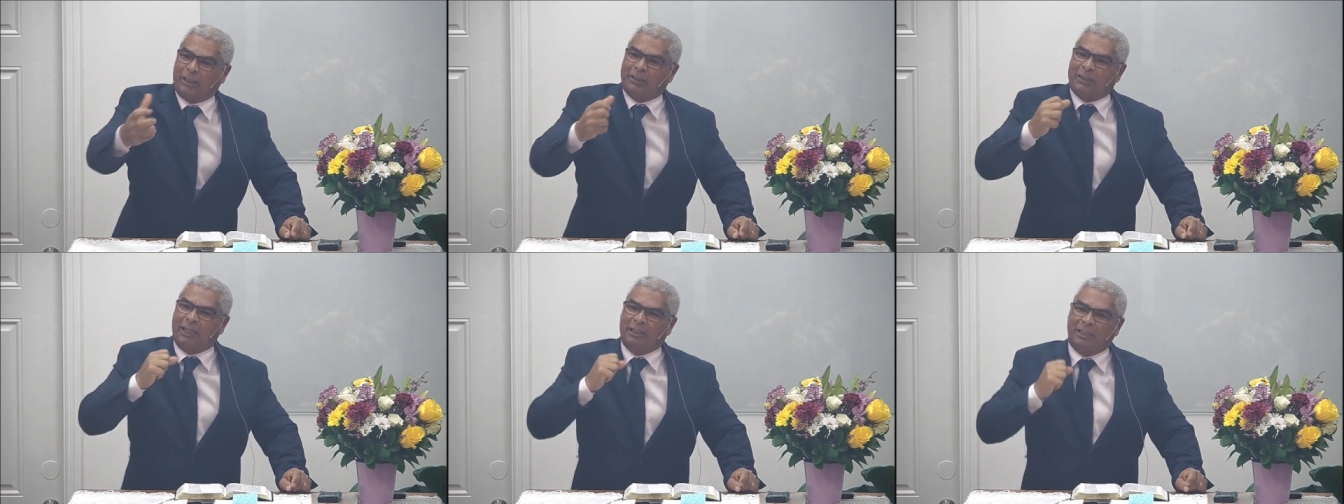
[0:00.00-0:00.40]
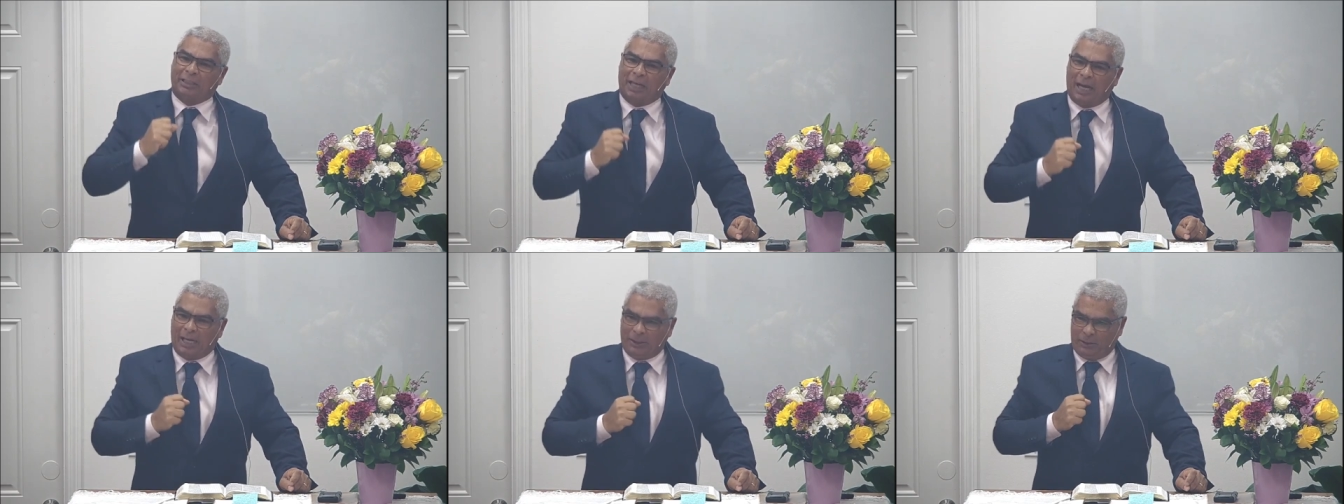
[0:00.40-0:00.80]
us
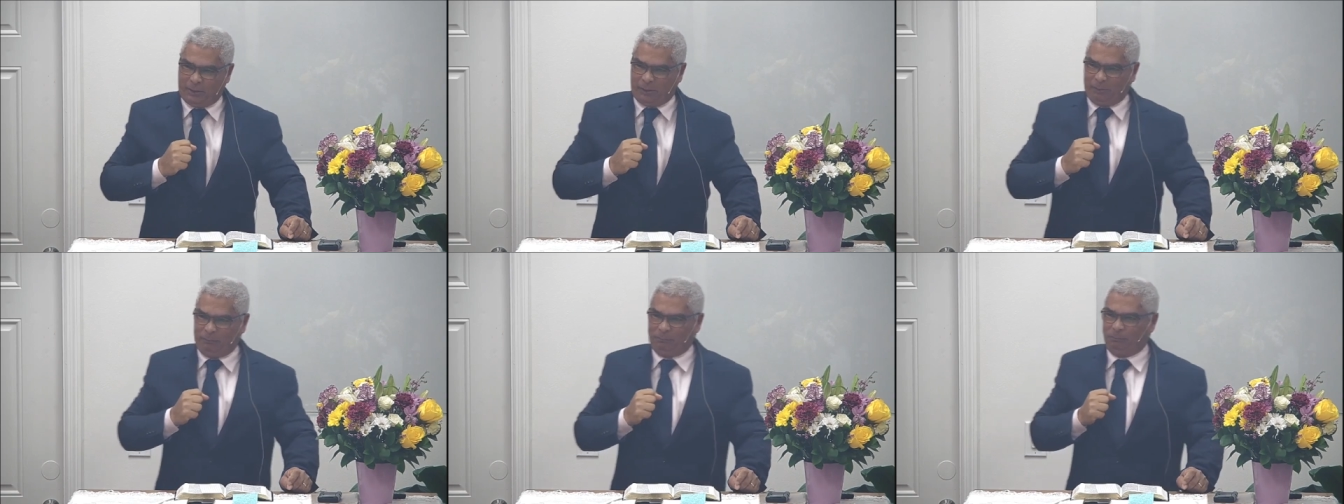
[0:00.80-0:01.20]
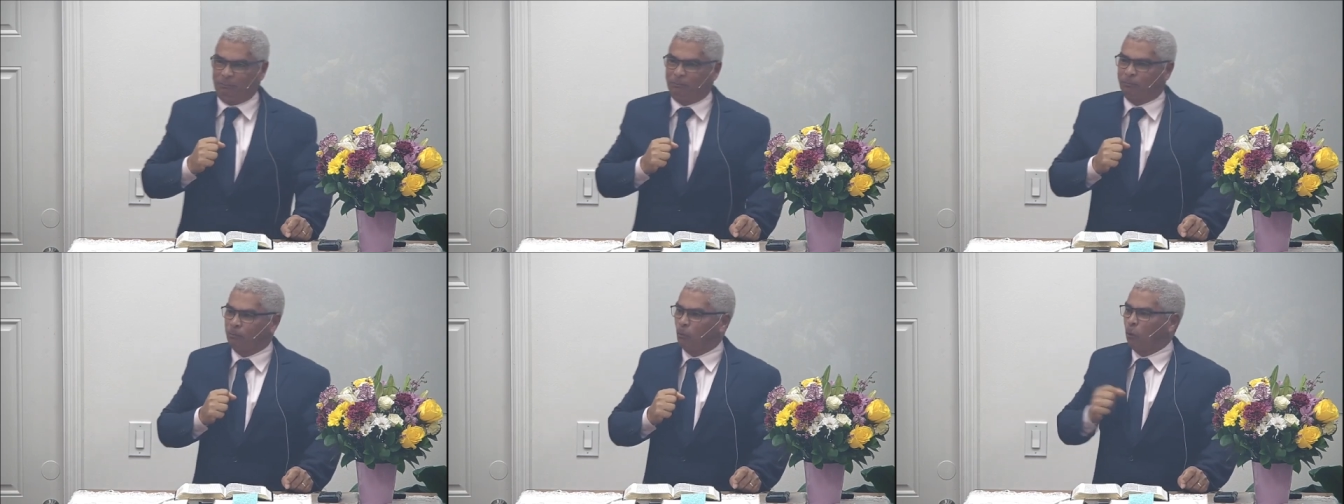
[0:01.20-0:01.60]
a project
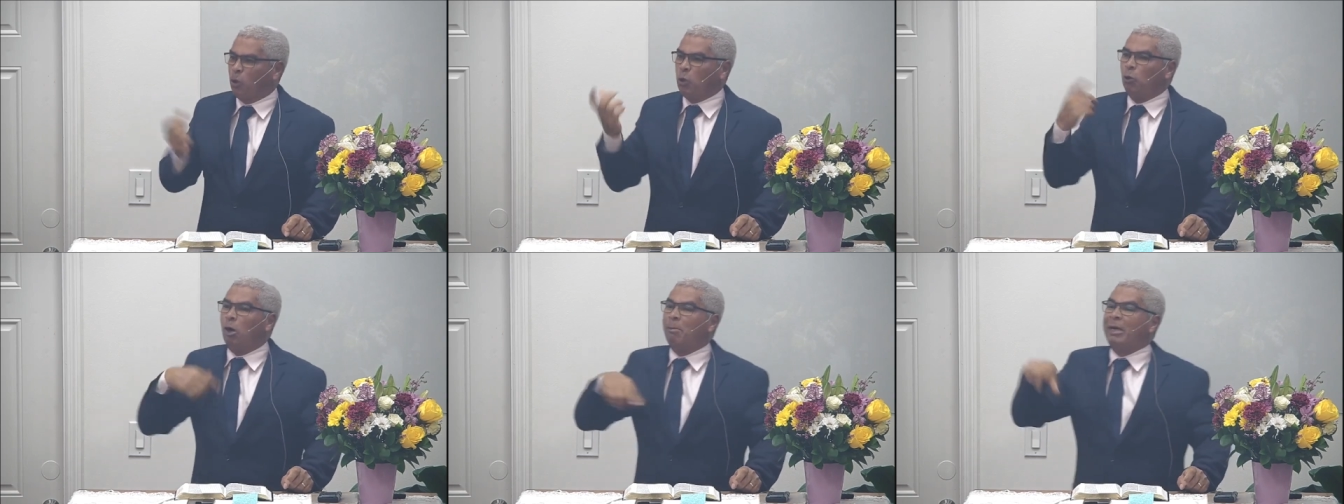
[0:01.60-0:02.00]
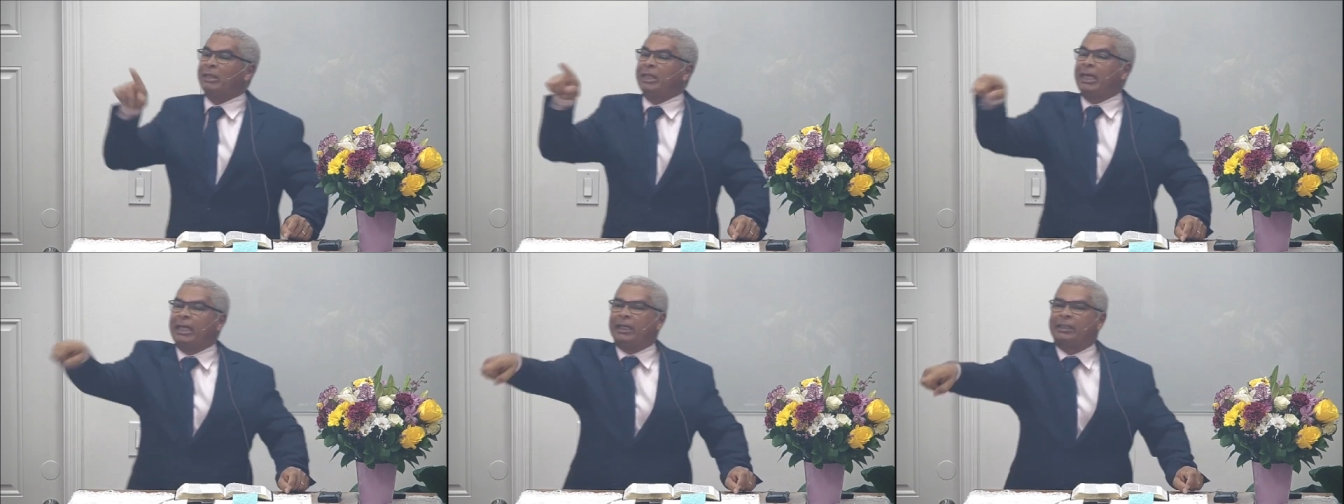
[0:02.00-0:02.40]
of salvation, a
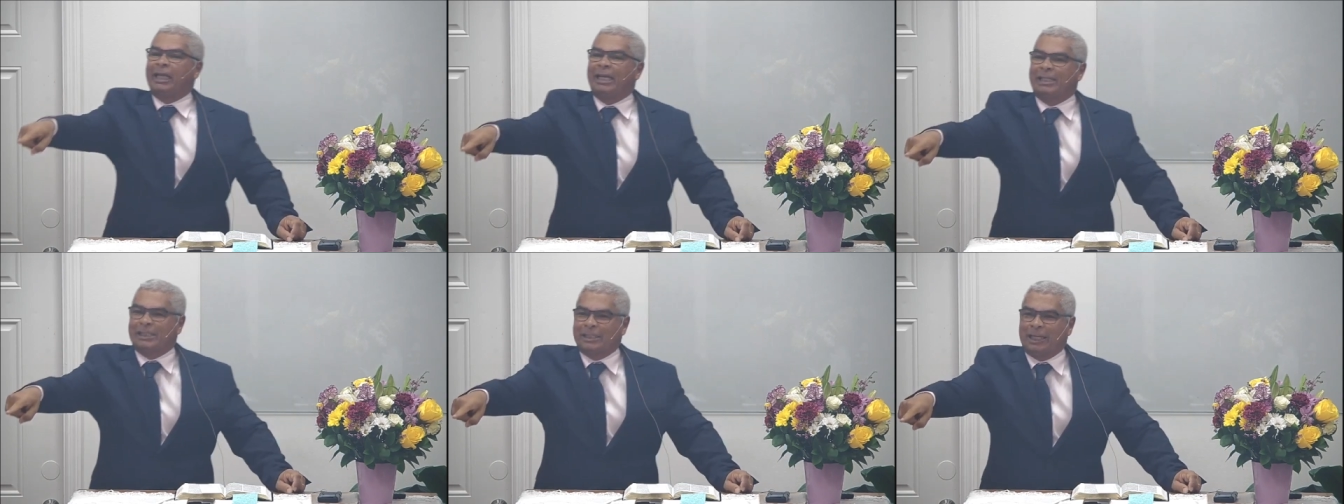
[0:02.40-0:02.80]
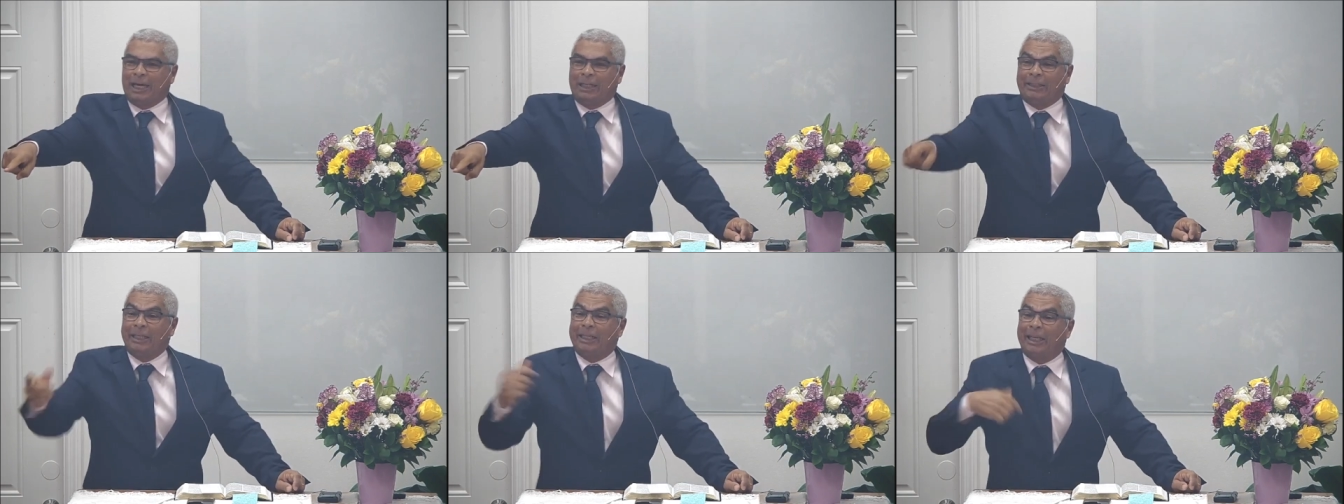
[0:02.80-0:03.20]
project of
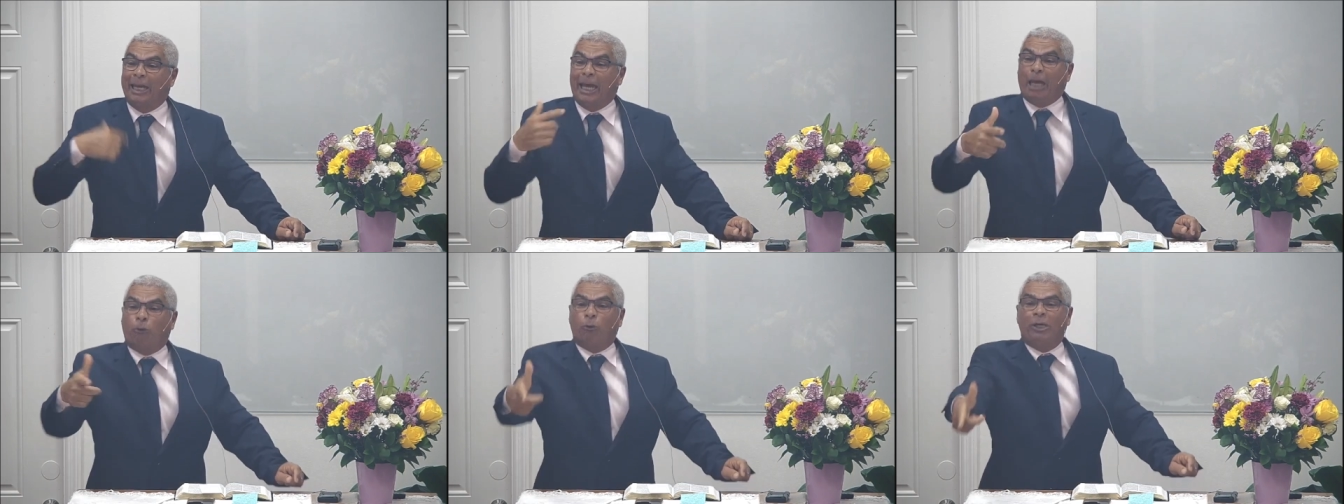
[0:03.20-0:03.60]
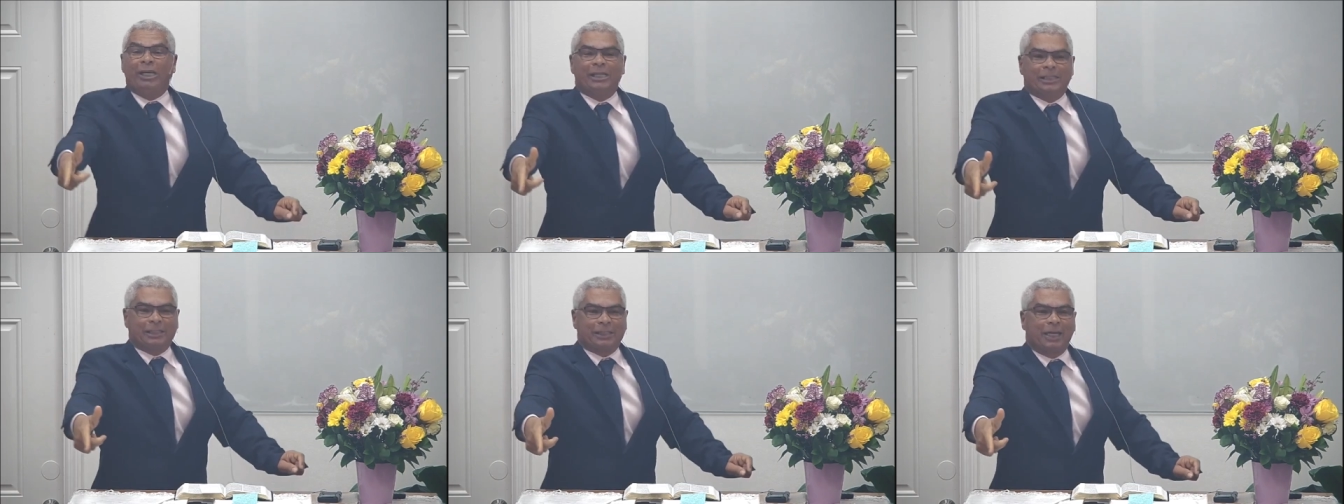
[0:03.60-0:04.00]
eternity.
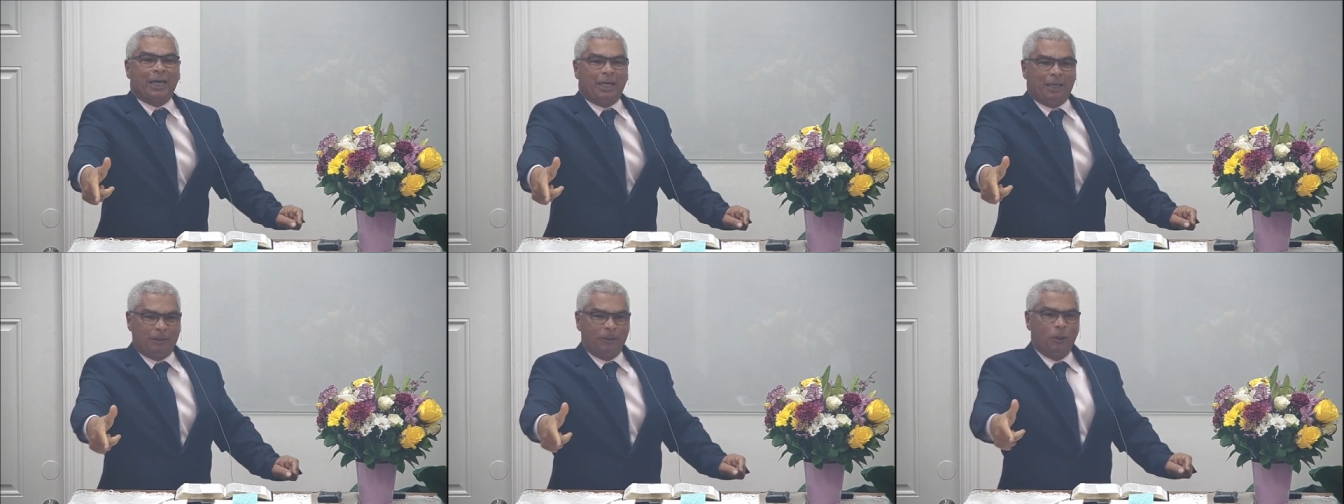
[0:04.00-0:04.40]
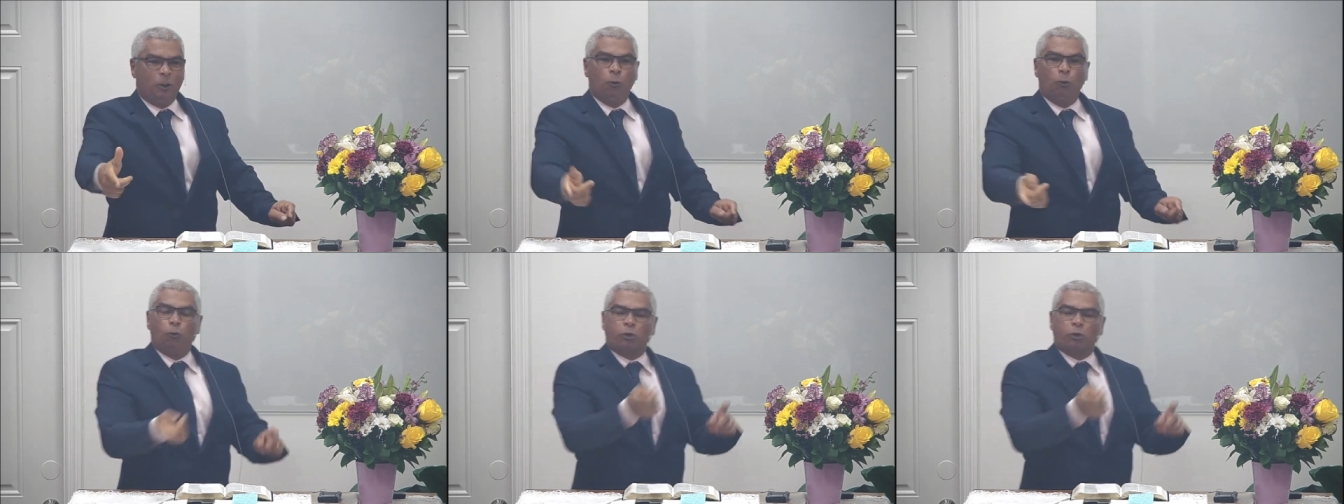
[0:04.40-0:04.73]
The man needs to